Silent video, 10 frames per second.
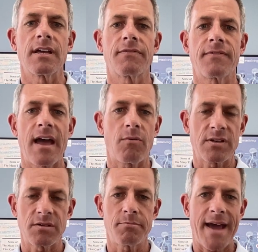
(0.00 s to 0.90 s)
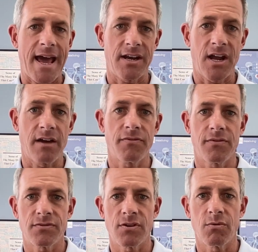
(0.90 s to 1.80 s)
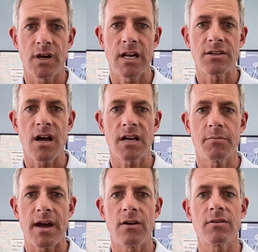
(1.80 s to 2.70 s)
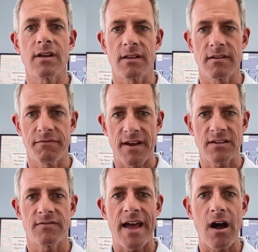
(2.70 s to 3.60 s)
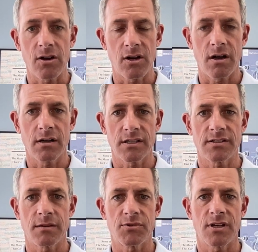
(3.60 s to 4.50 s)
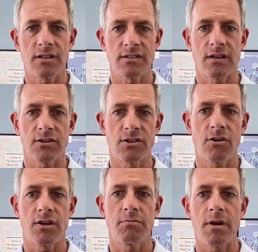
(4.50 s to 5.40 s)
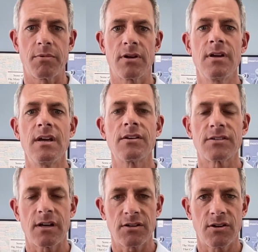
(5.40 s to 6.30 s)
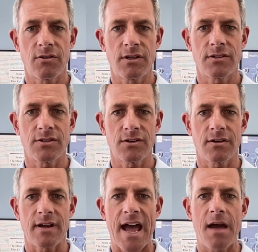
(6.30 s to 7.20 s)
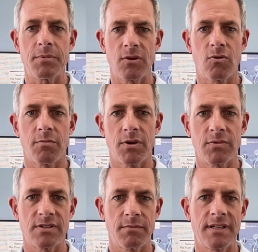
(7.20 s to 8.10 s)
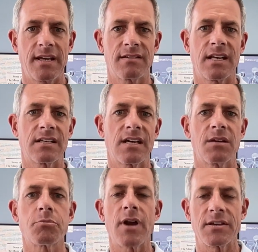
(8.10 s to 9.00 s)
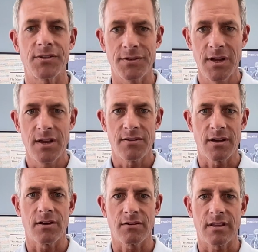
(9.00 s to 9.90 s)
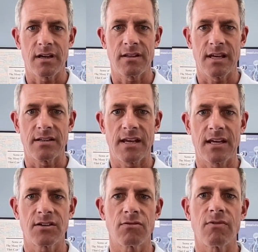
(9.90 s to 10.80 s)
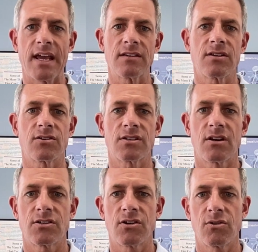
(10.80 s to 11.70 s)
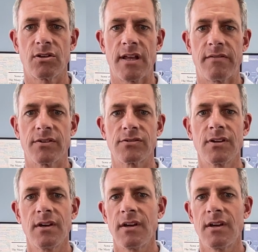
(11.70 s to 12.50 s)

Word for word: if that wasn't bad enough, so we're going to talk about uh, the effects of alcohol consumption on serotonin. Remember, serotonin is your happy hormone. When somebody takes an antidepressant, they'll, they, they take it to raise their serotonin levels.